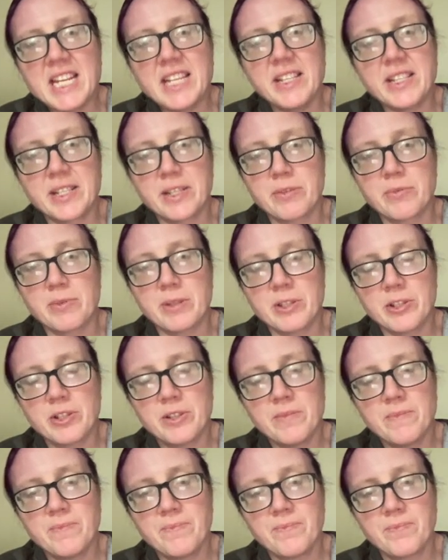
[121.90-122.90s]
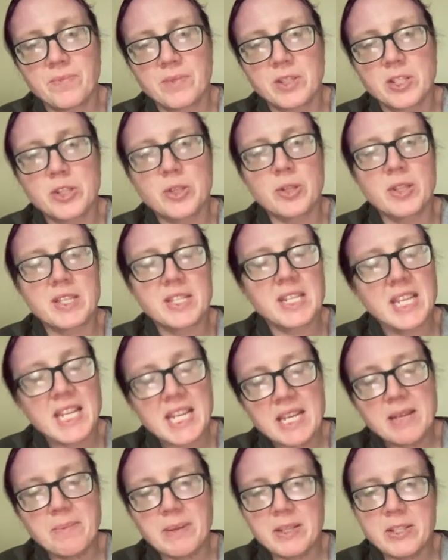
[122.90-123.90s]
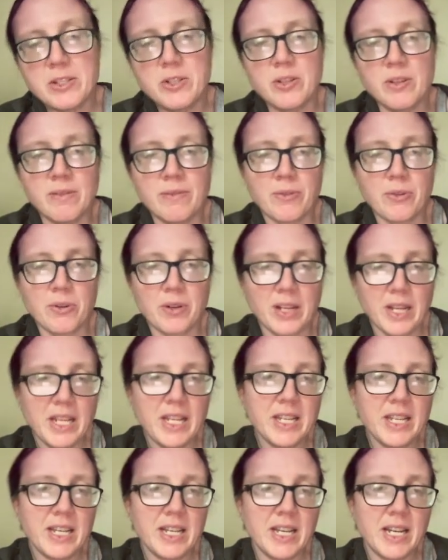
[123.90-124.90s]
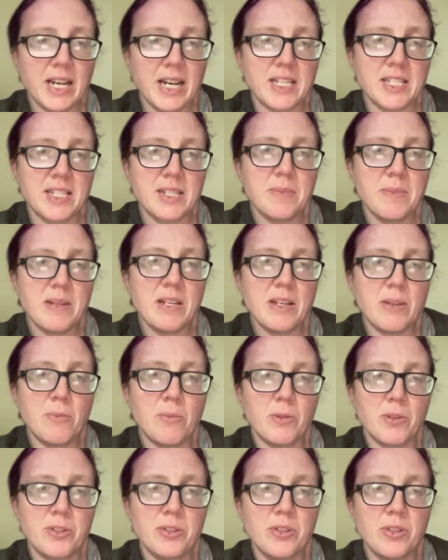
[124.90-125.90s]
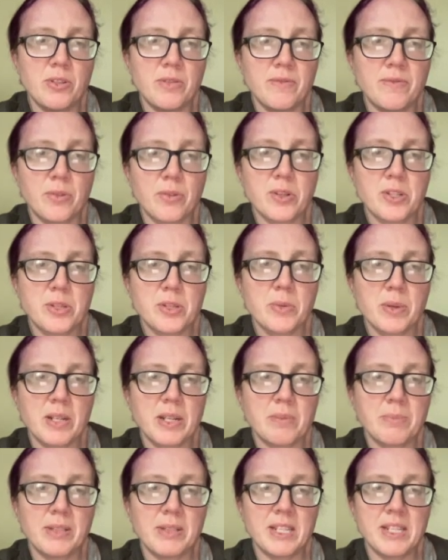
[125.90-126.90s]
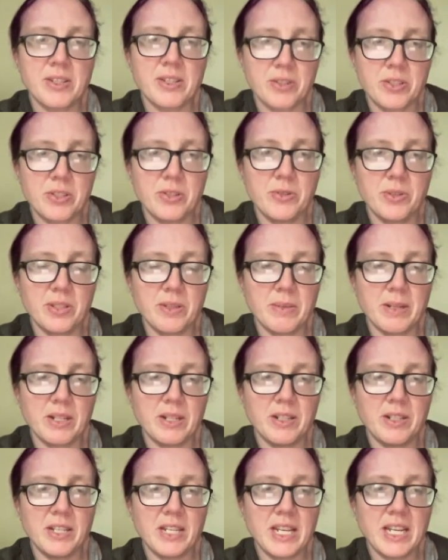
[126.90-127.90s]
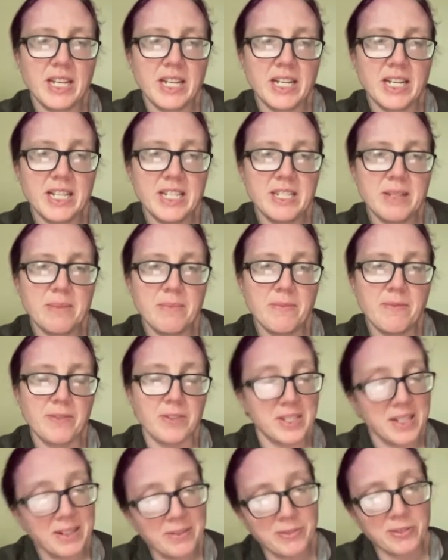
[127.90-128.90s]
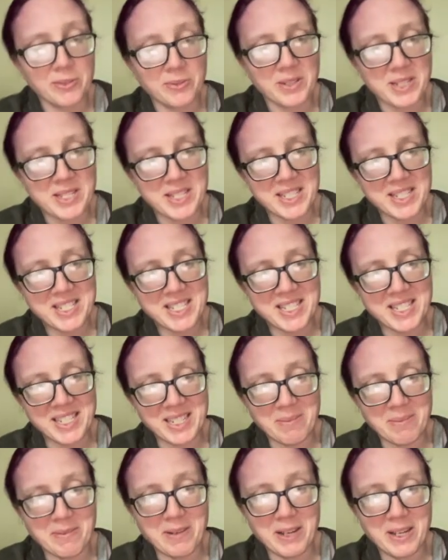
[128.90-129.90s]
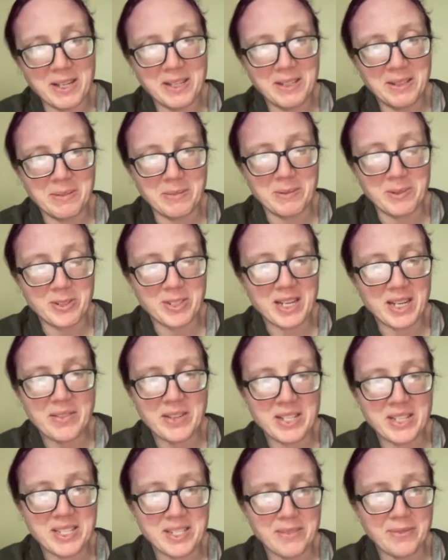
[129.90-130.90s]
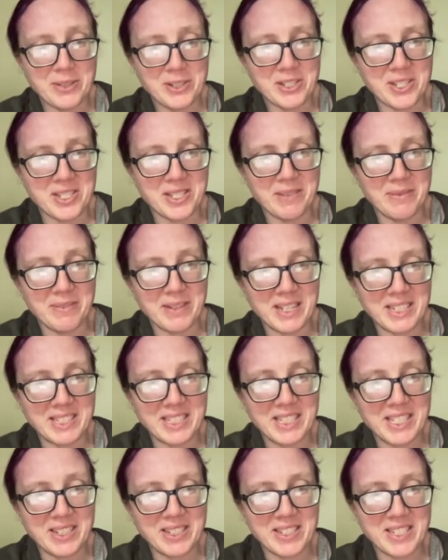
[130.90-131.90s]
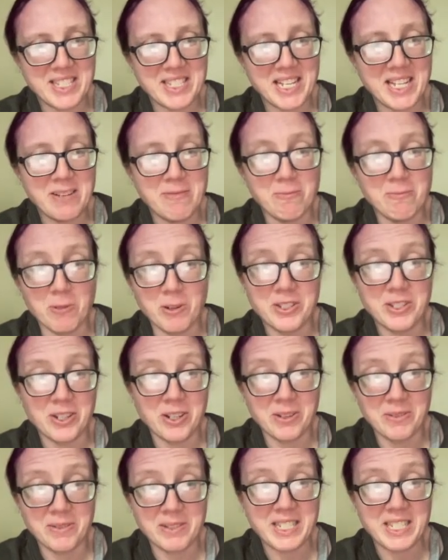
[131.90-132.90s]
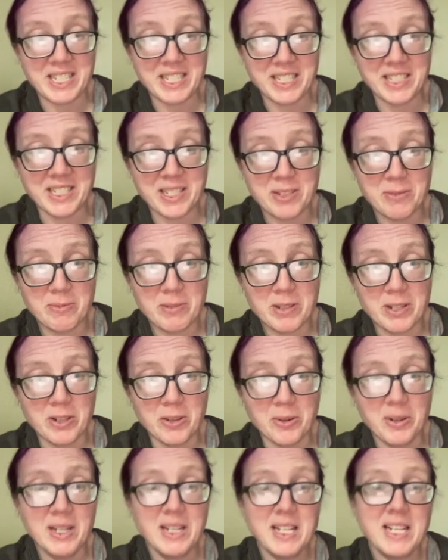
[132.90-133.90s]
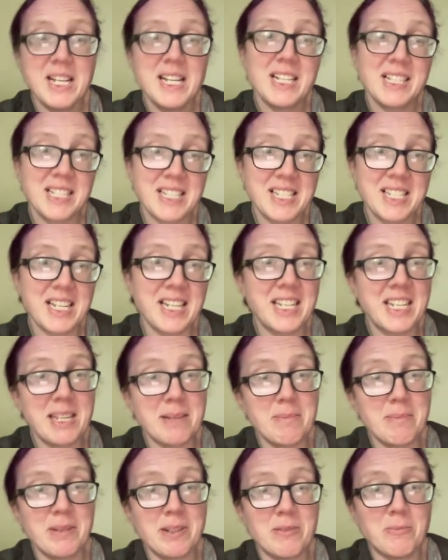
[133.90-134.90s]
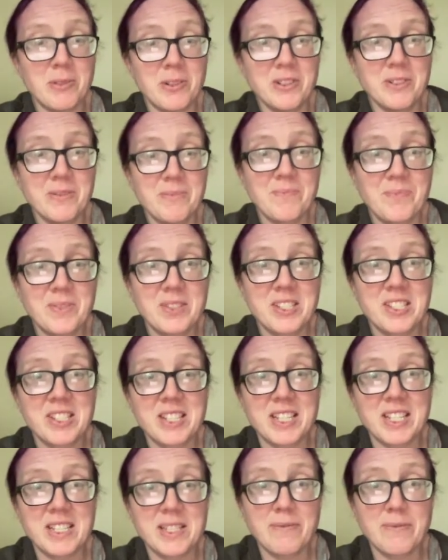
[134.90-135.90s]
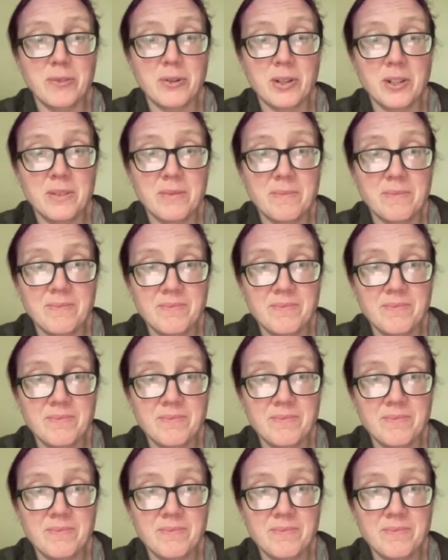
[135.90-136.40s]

in this region. So this can't be 2, 4, 8. It has to be 1, 2, 4. So we can place our 2 in the middle. And for several reasons, the most obvious of which is the fact that there is a 1 already in this row. This guy can't be a 1, so that's a 4.